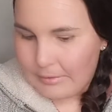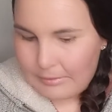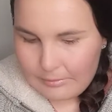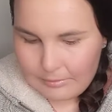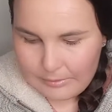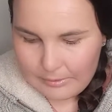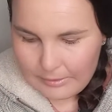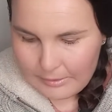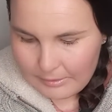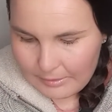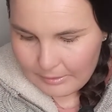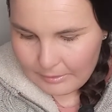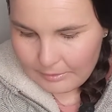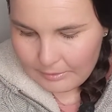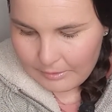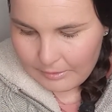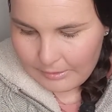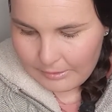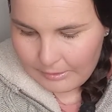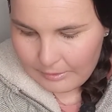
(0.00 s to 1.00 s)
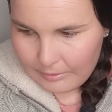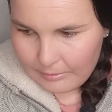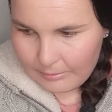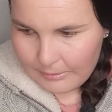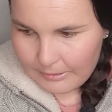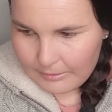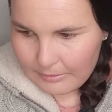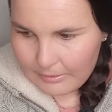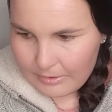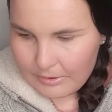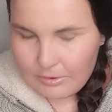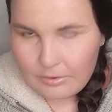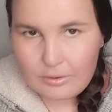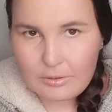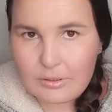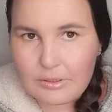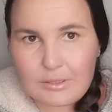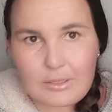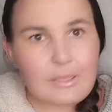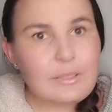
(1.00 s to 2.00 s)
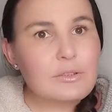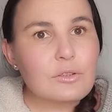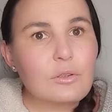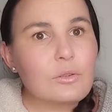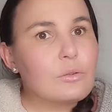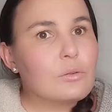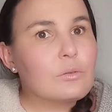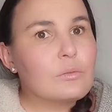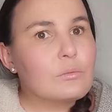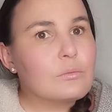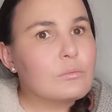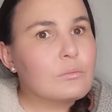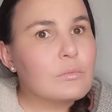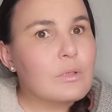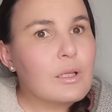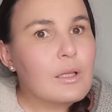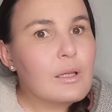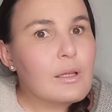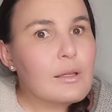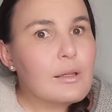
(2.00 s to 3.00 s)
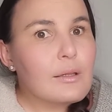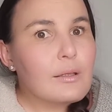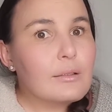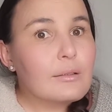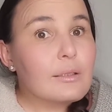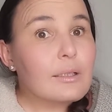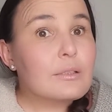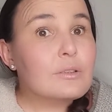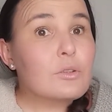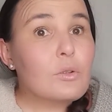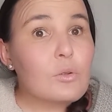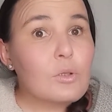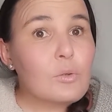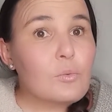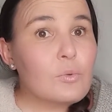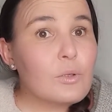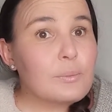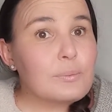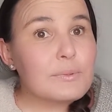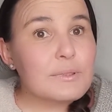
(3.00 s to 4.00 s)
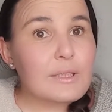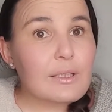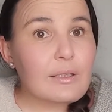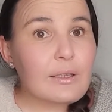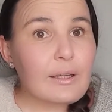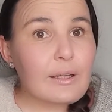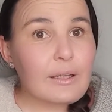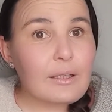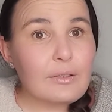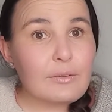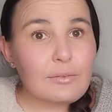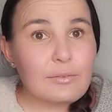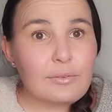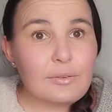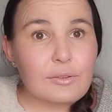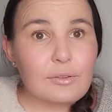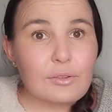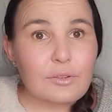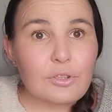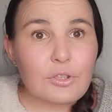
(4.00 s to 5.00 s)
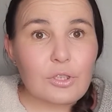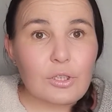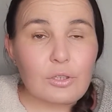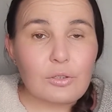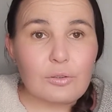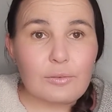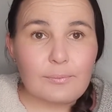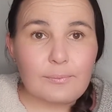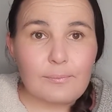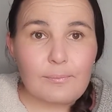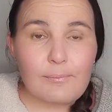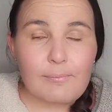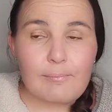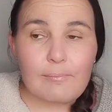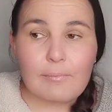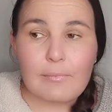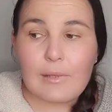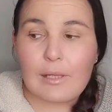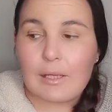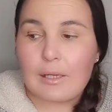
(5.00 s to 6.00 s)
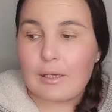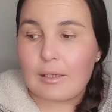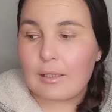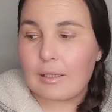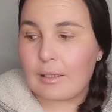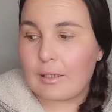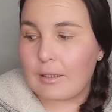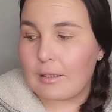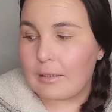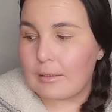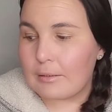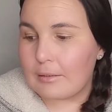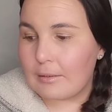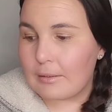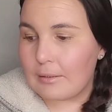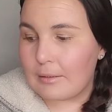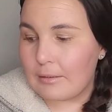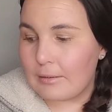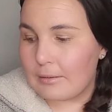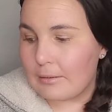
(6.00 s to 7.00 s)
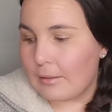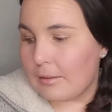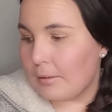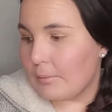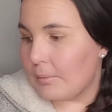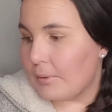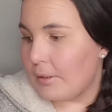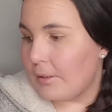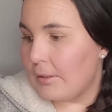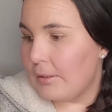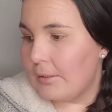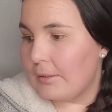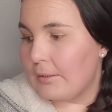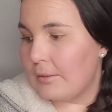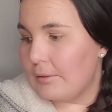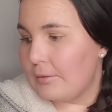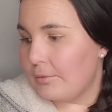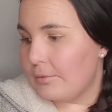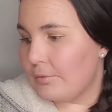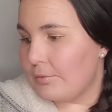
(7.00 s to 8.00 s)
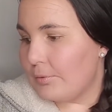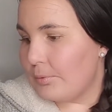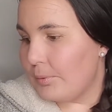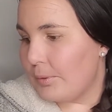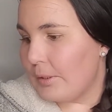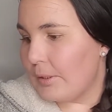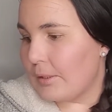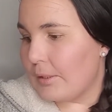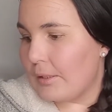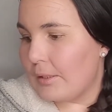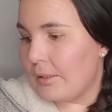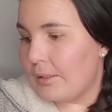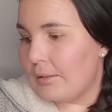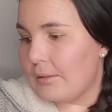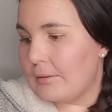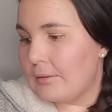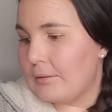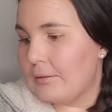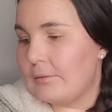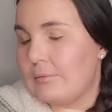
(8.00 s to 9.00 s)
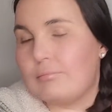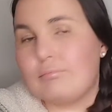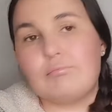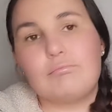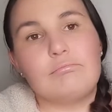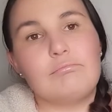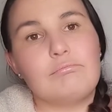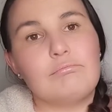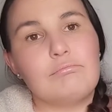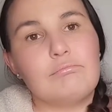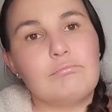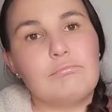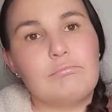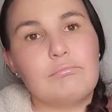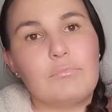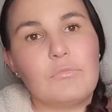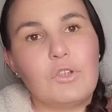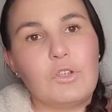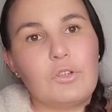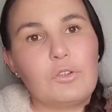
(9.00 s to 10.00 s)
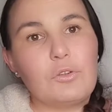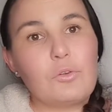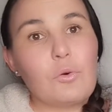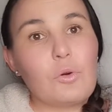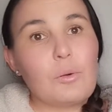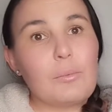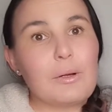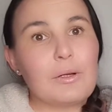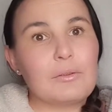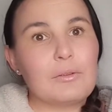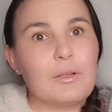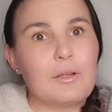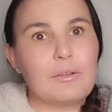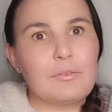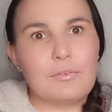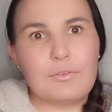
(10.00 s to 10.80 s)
what did I not tell you about the socks? That's all. That's all the whips that I have to show. And then I believe we can talk about life